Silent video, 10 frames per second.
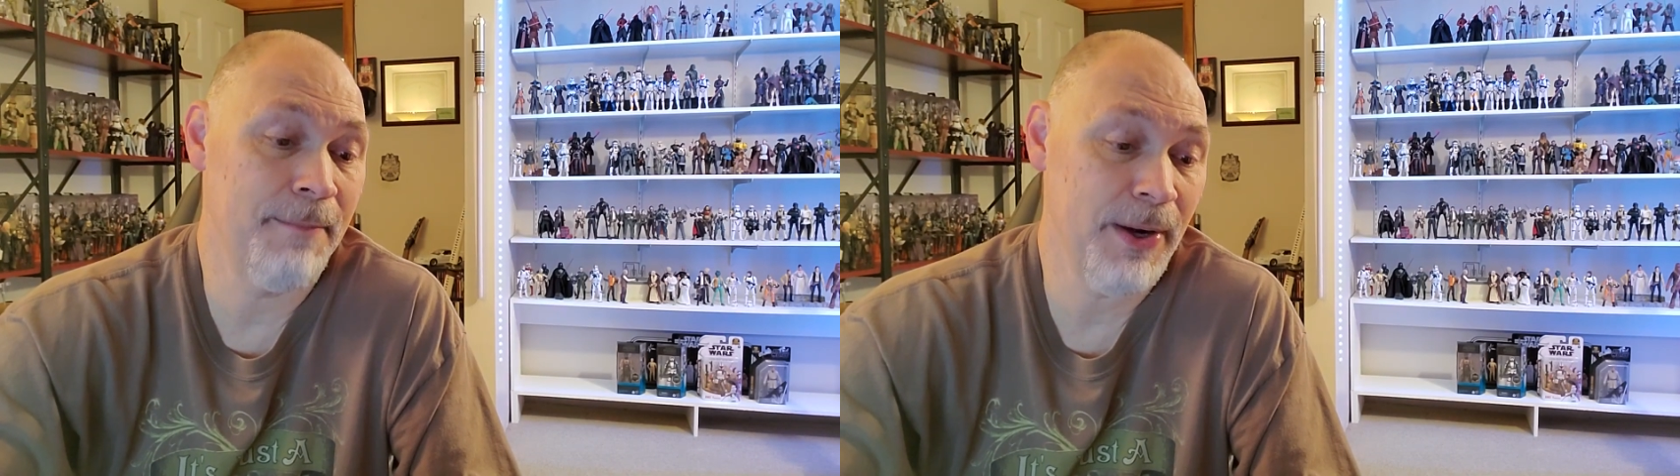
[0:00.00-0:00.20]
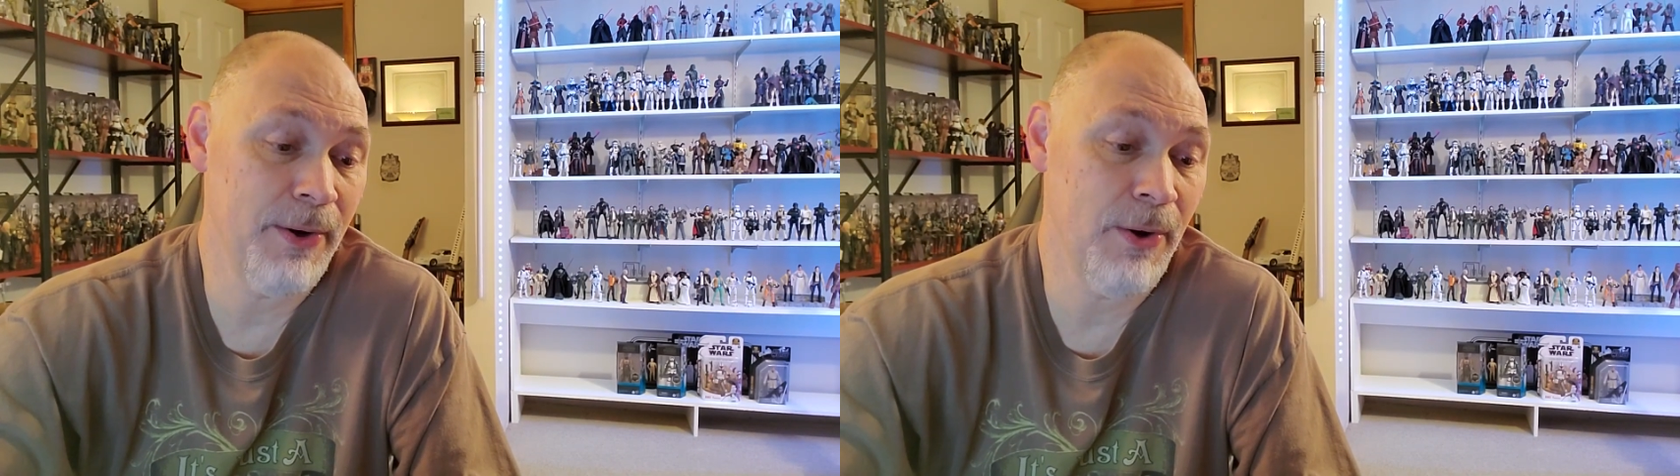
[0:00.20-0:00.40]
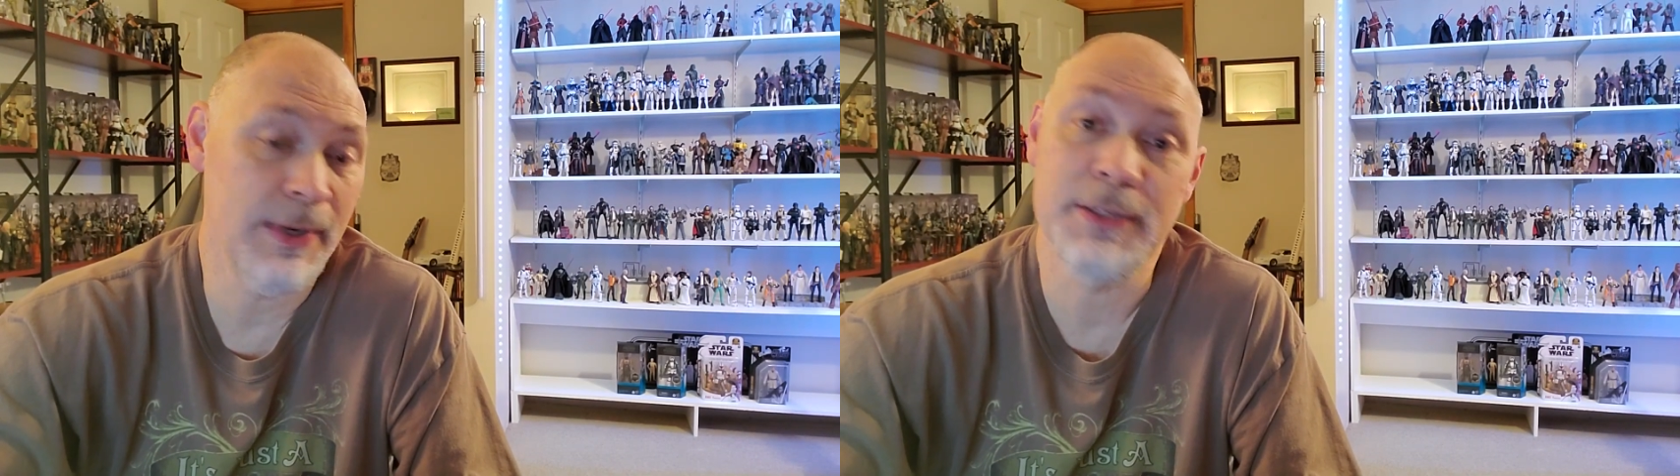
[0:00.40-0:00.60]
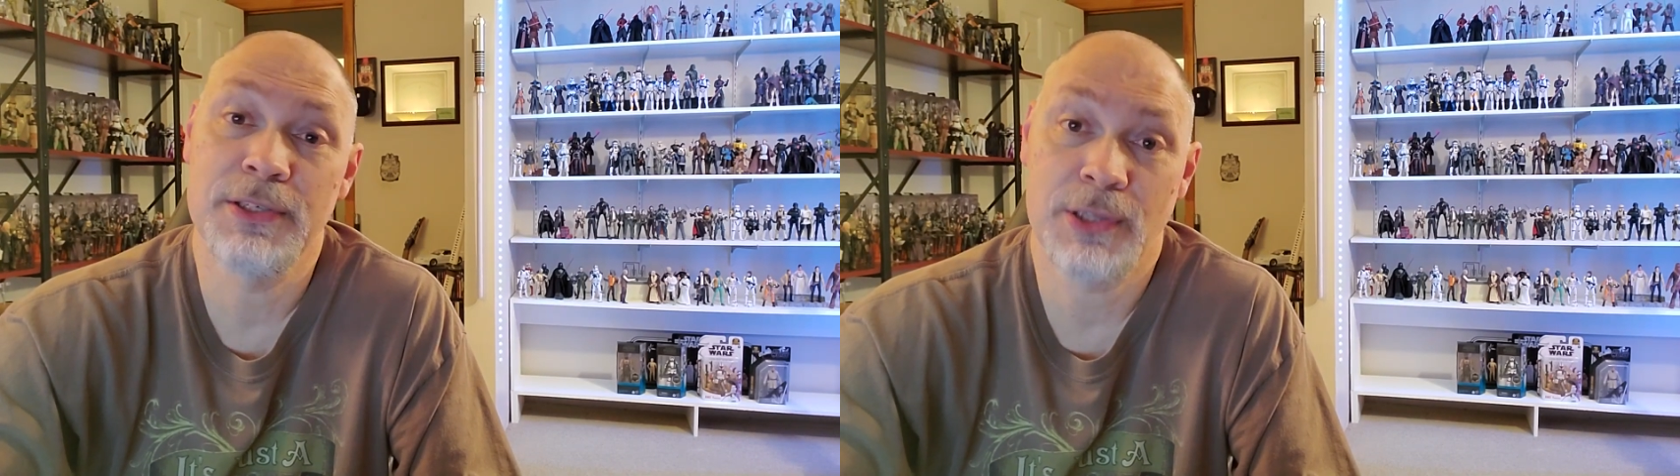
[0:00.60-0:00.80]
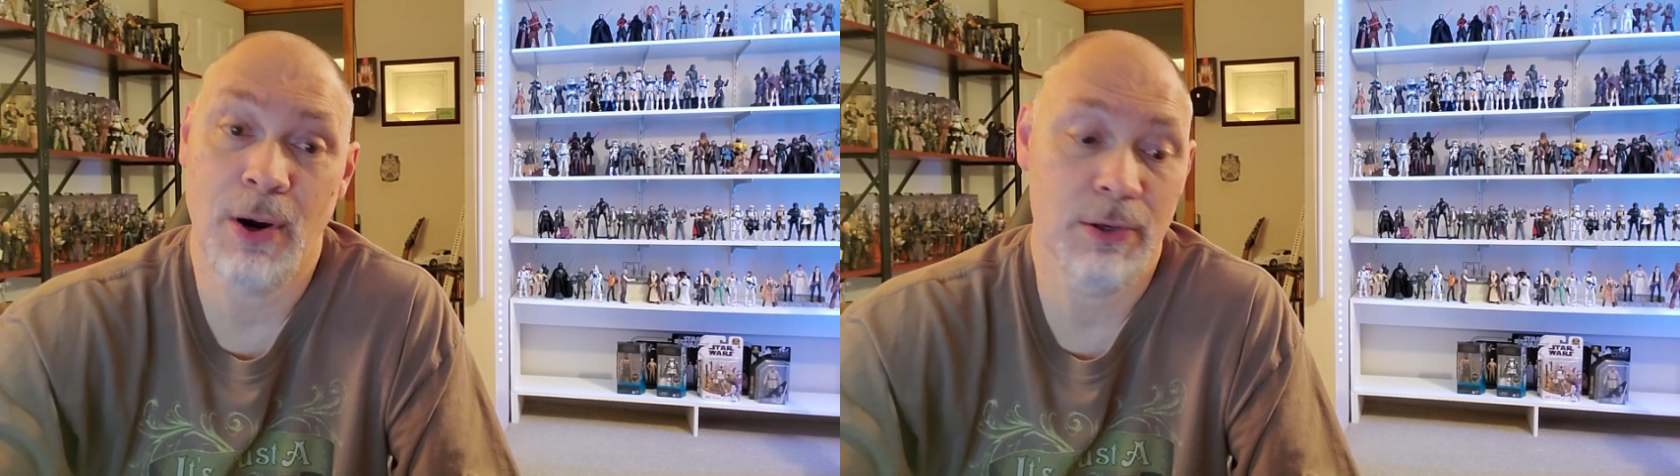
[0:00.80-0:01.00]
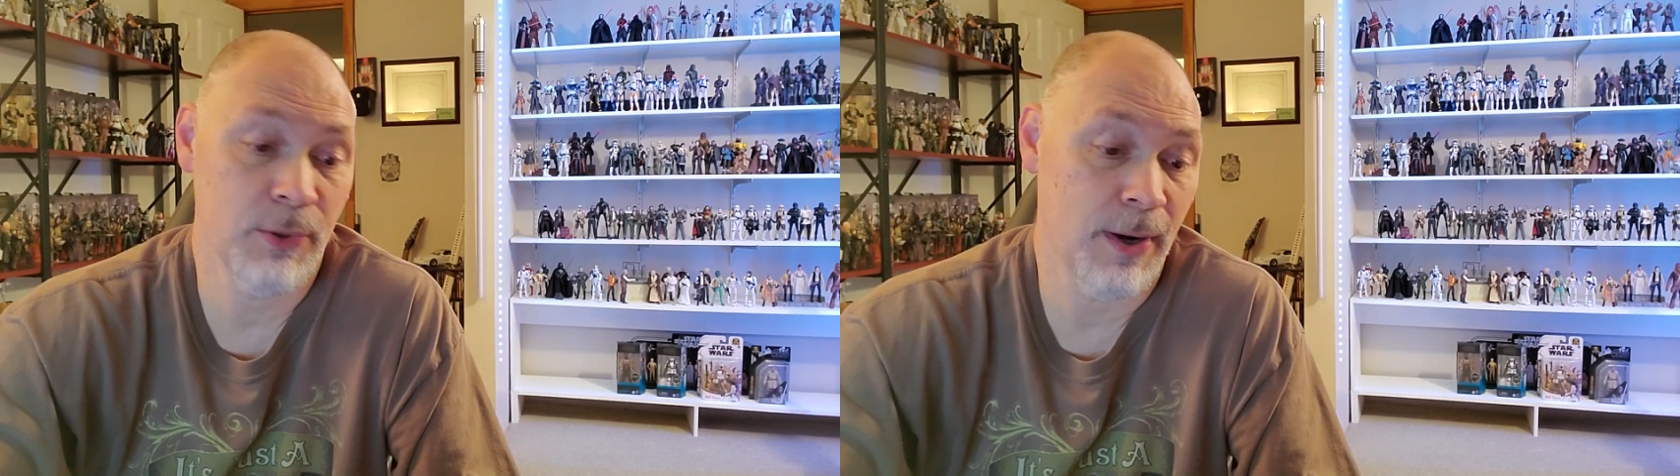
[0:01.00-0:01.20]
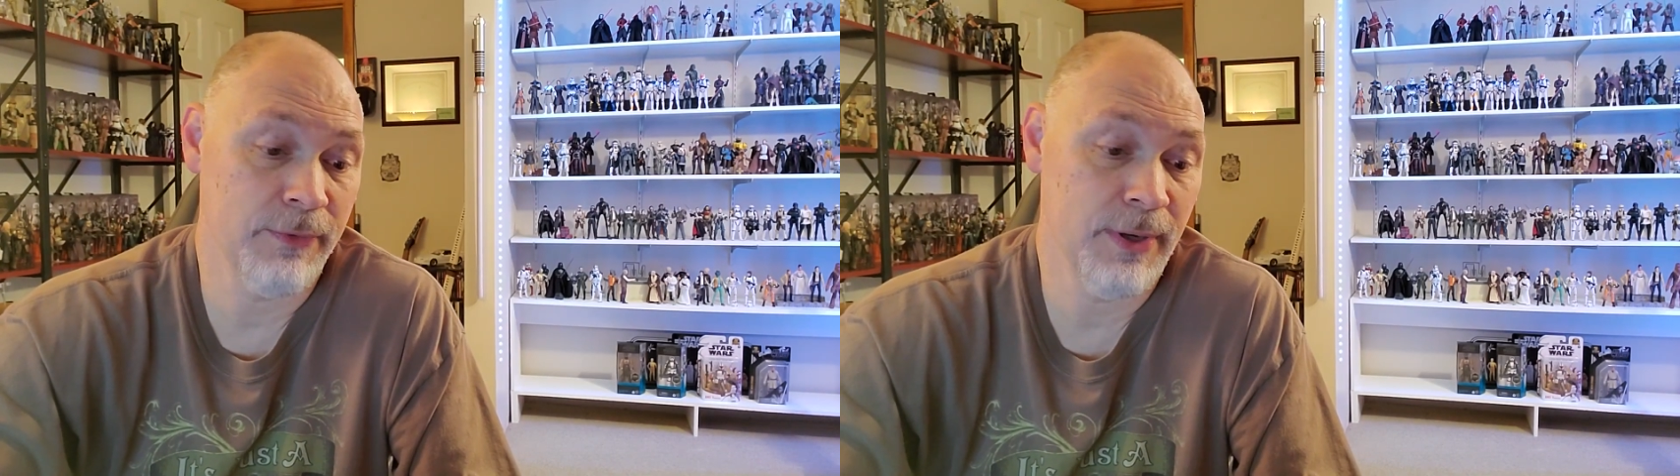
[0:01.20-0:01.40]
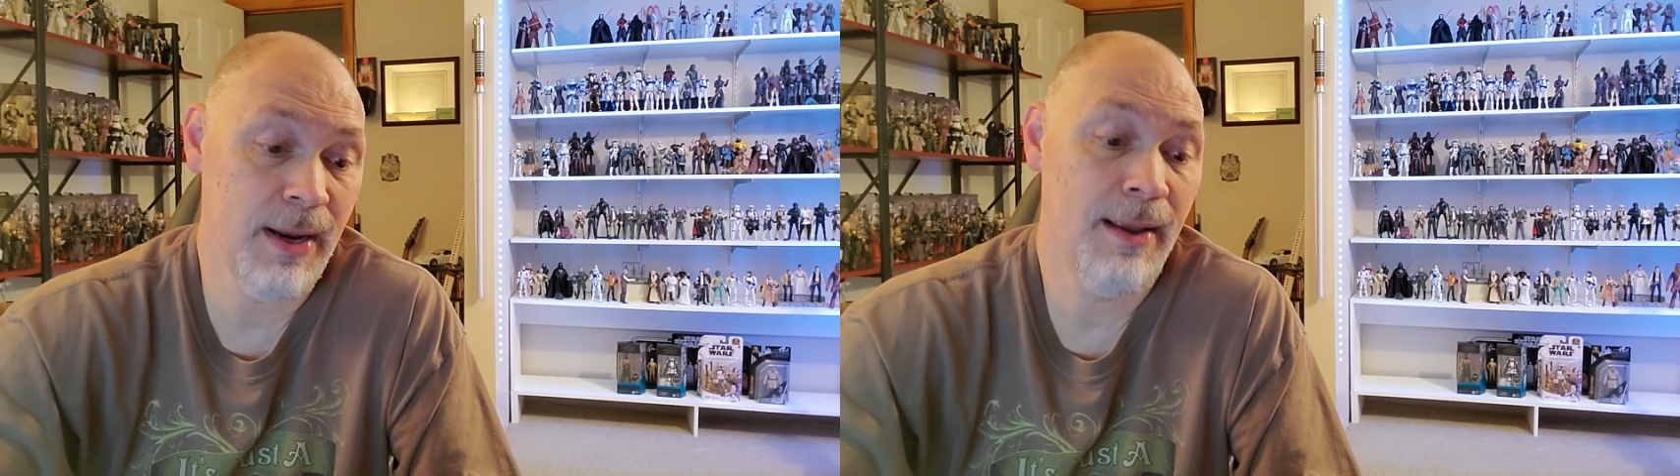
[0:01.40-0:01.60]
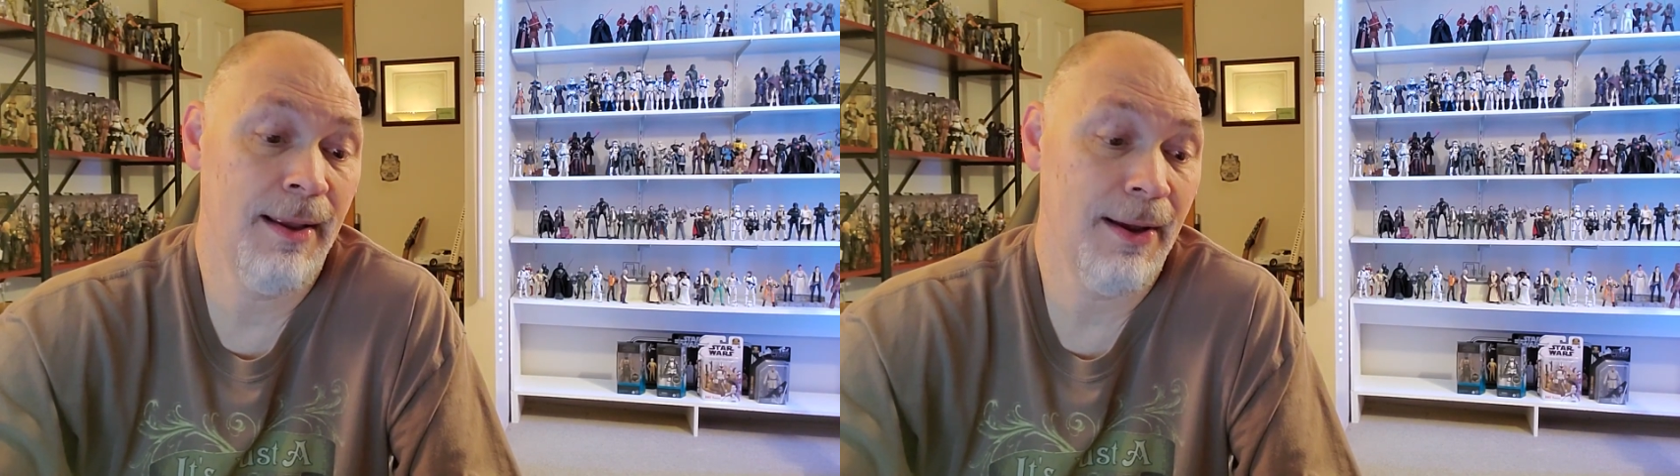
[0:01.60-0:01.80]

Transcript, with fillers: better known as Scar Squadron,